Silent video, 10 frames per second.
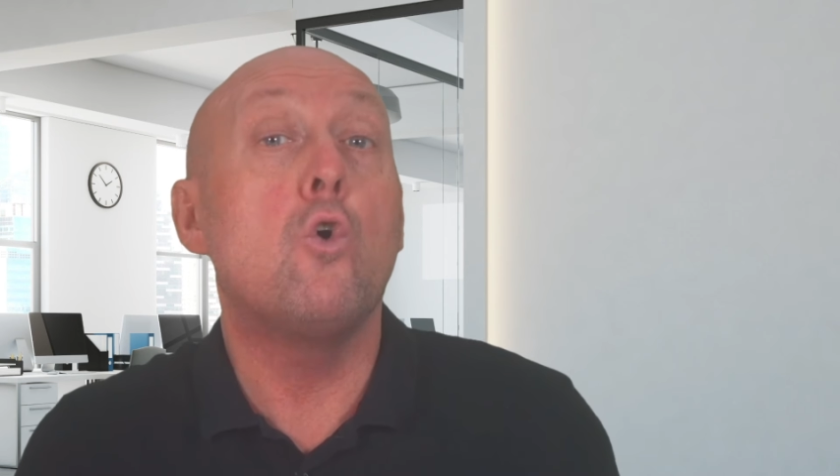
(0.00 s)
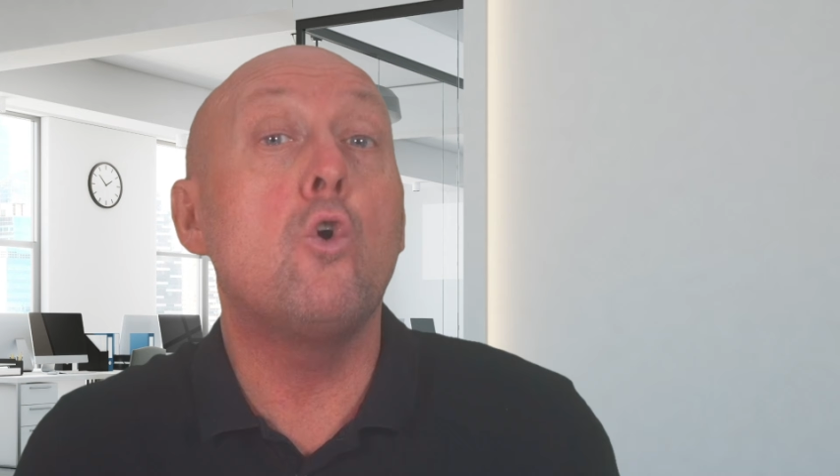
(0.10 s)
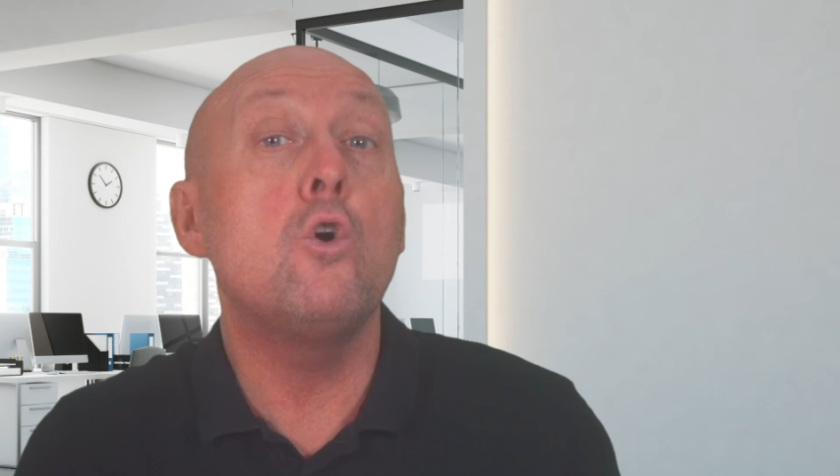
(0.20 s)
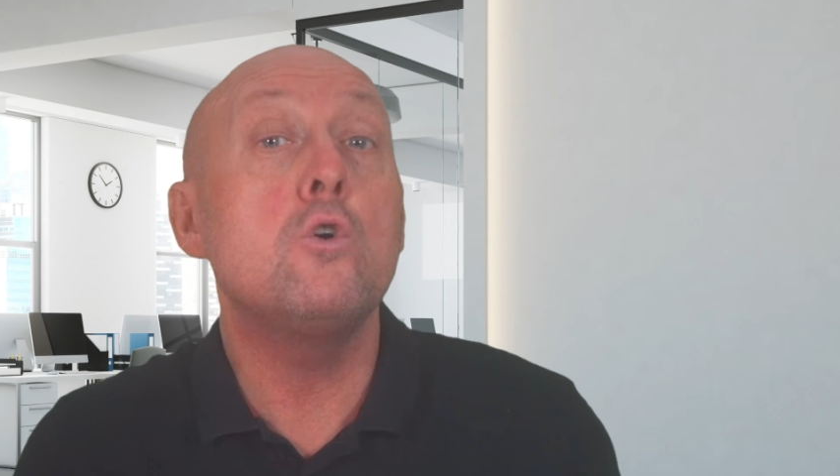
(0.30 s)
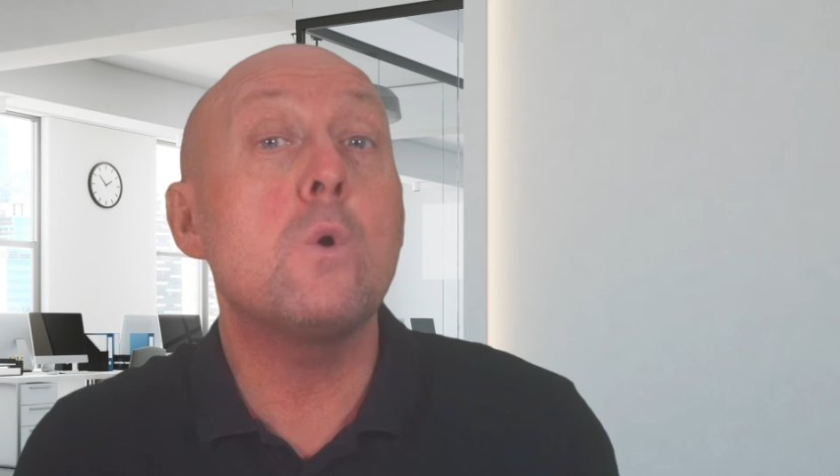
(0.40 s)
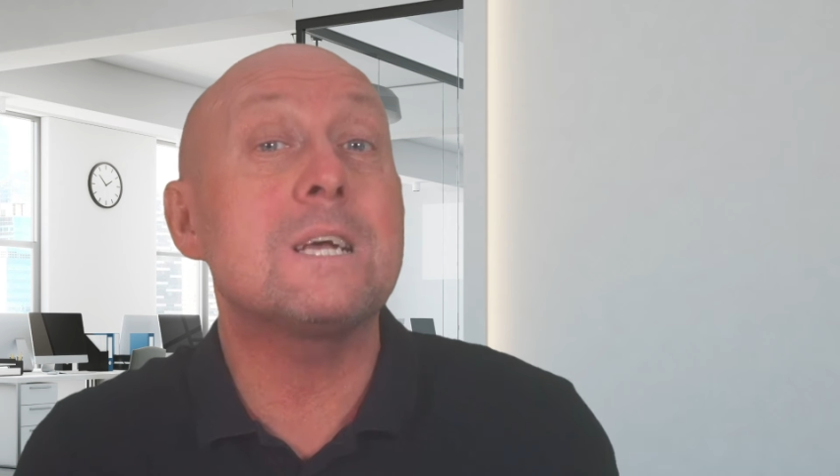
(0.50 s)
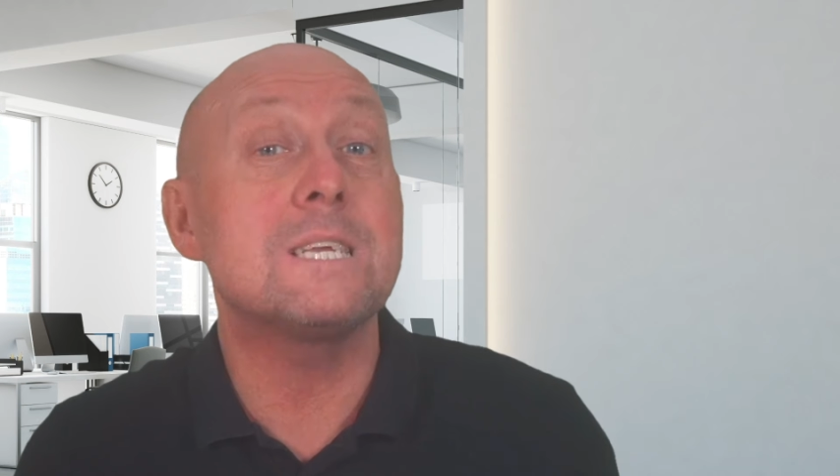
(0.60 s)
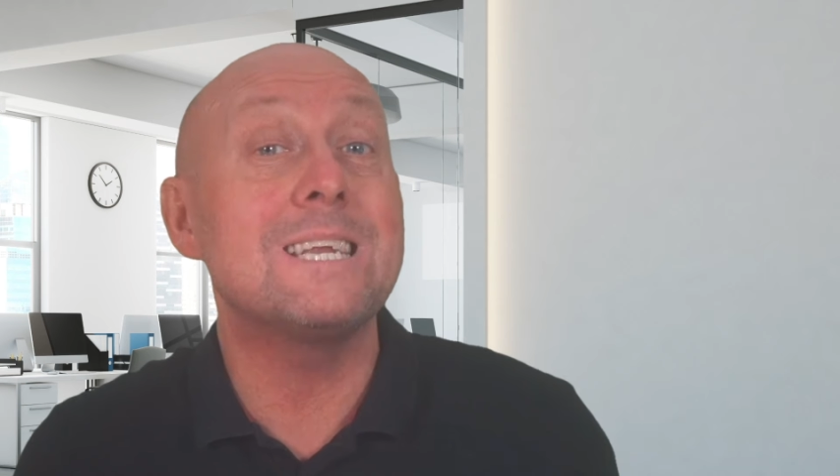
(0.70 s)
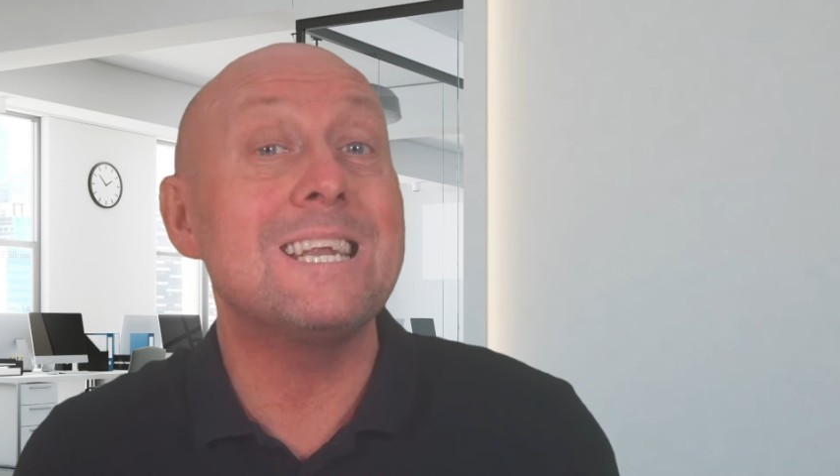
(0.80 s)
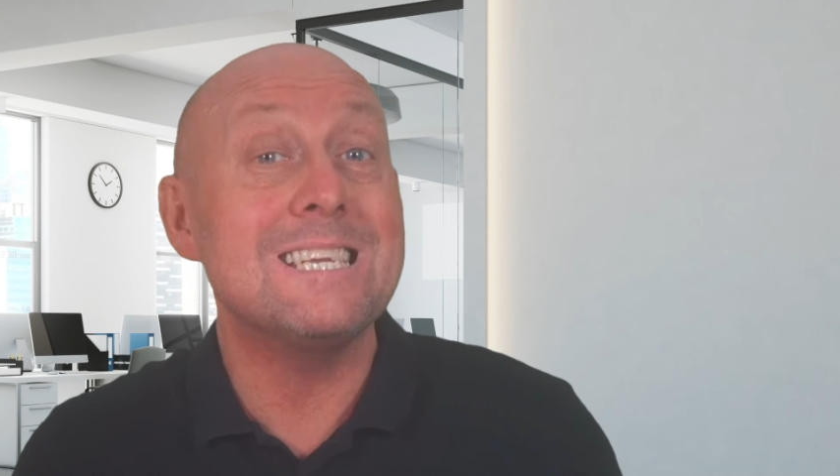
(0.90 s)
or who
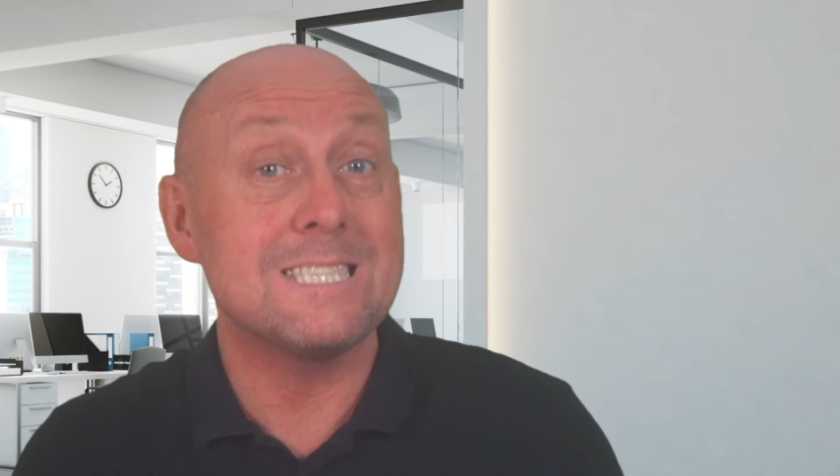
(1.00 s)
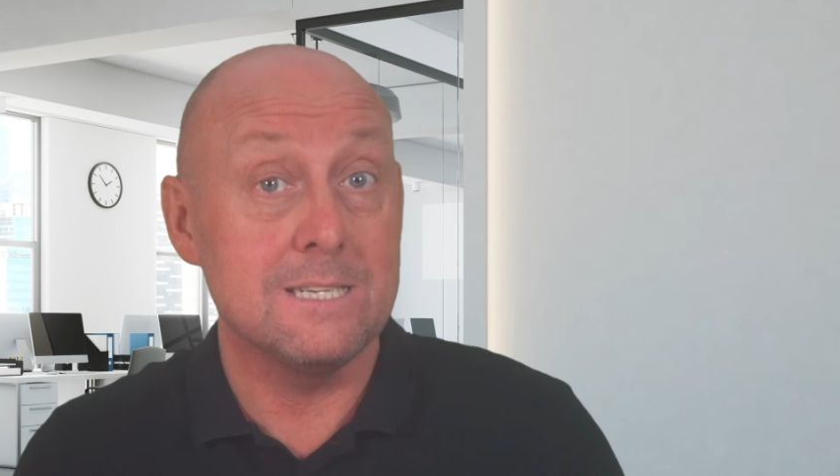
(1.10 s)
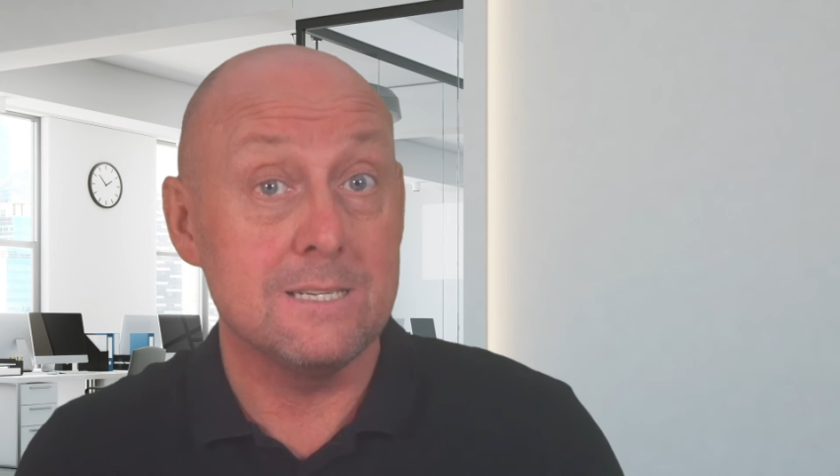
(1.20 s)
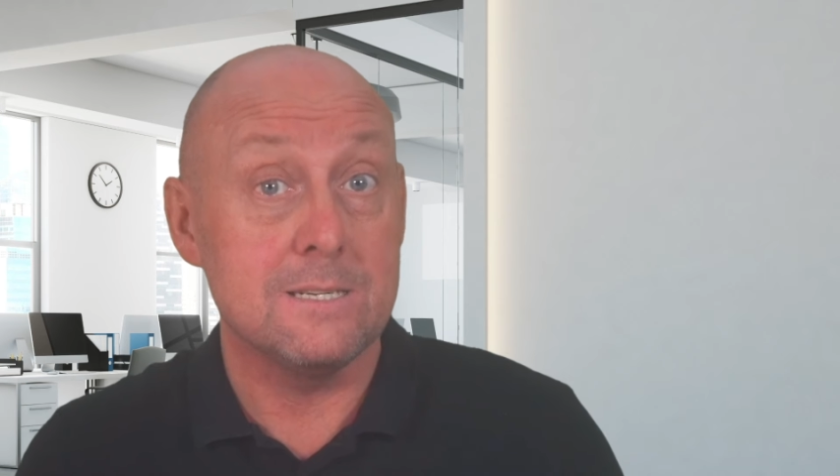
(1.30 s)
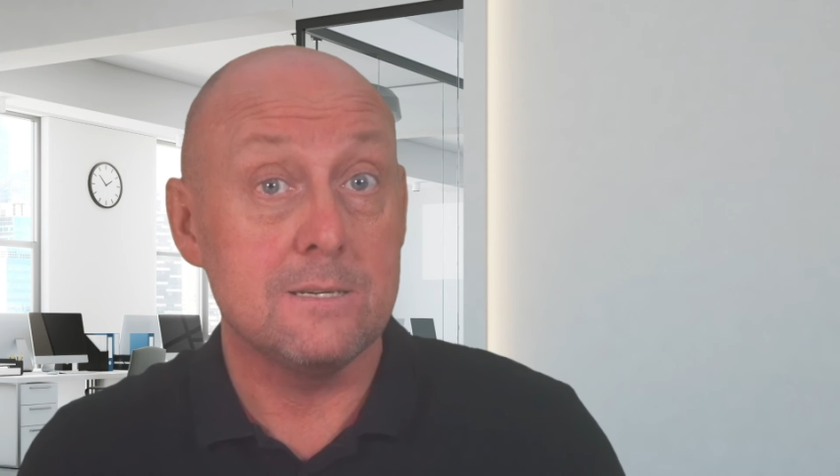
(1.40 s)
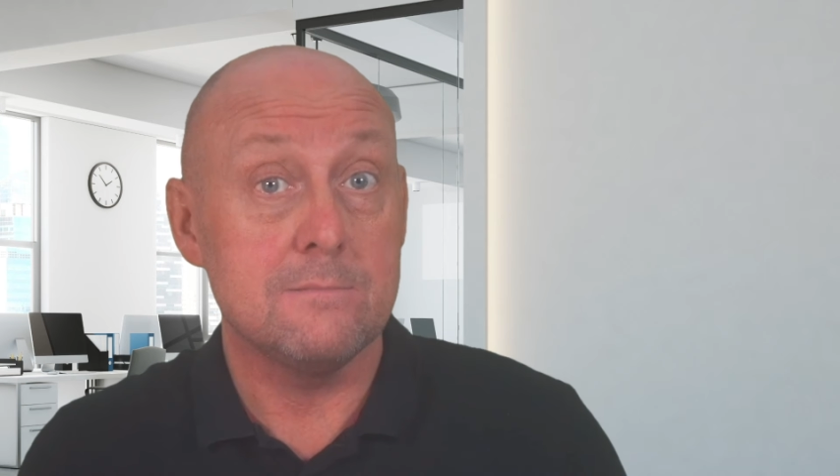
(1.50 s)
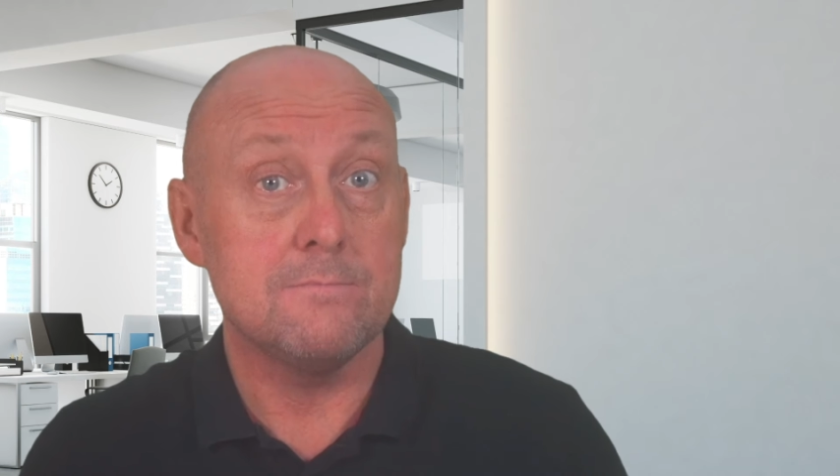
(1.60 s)
hasn't listened?